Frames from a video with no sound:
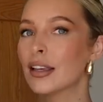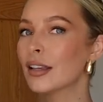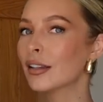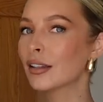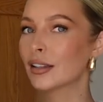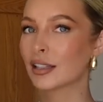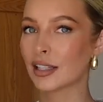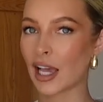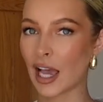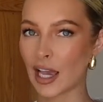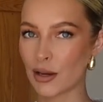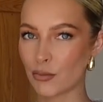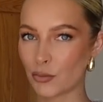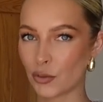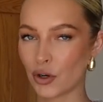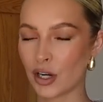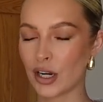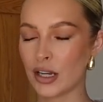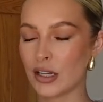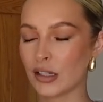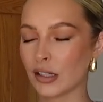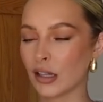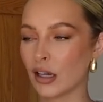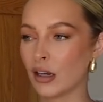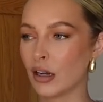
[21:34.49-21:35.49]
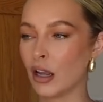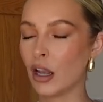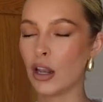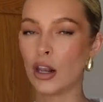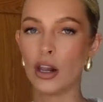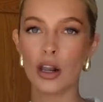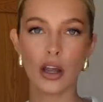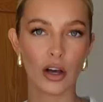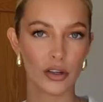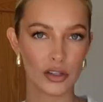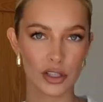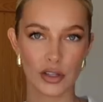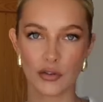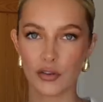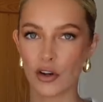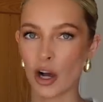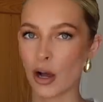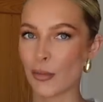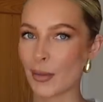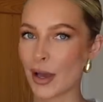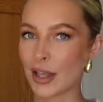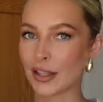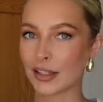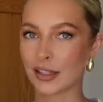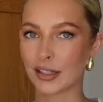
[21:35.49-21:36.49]
Same reason, a lot of
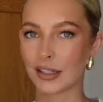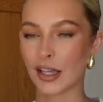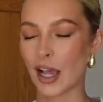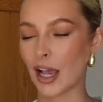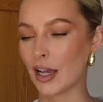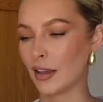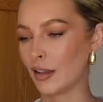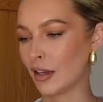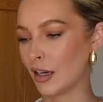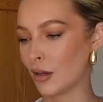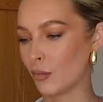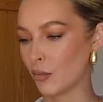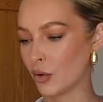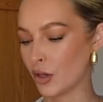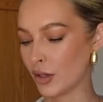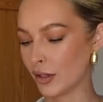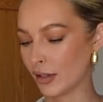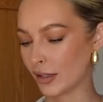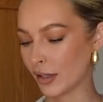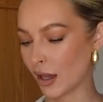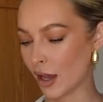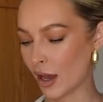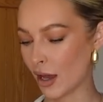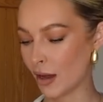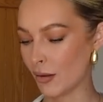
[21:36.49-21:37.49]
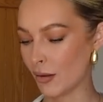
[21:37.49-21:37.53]
comments saying that it was